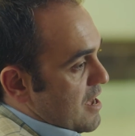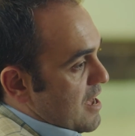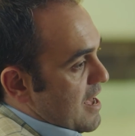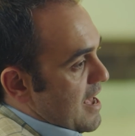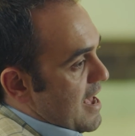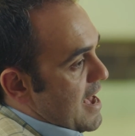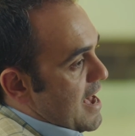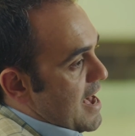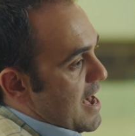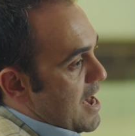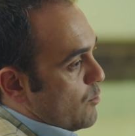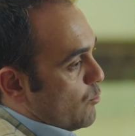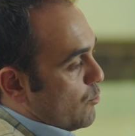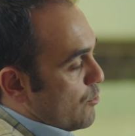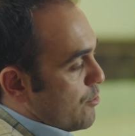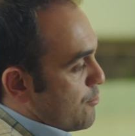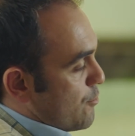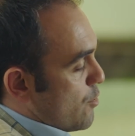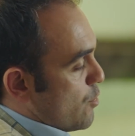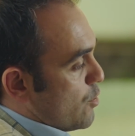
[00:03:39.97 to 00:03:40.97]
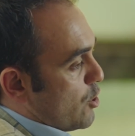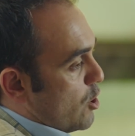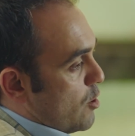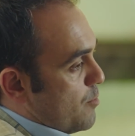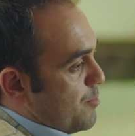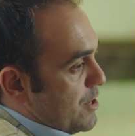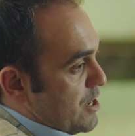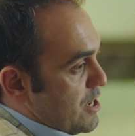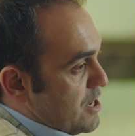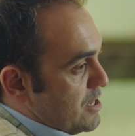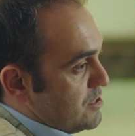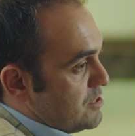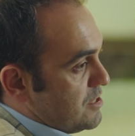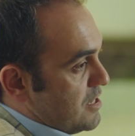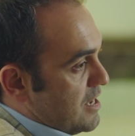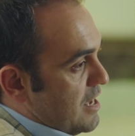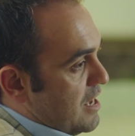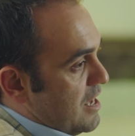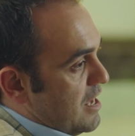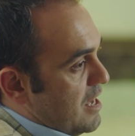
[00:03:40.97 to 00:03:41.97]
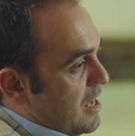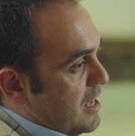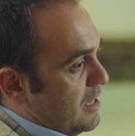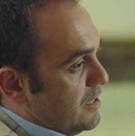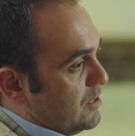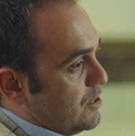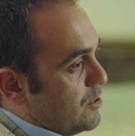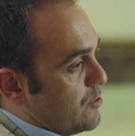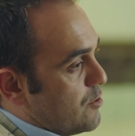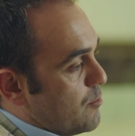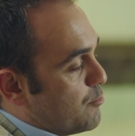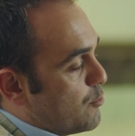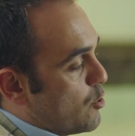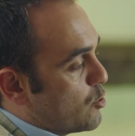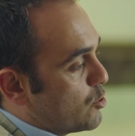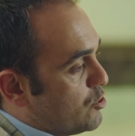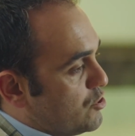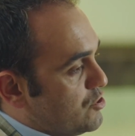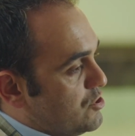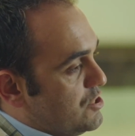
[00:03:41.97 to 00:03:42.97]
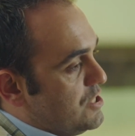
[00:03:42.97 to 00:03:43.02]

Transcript: and we'll throw in our bids, and the brokers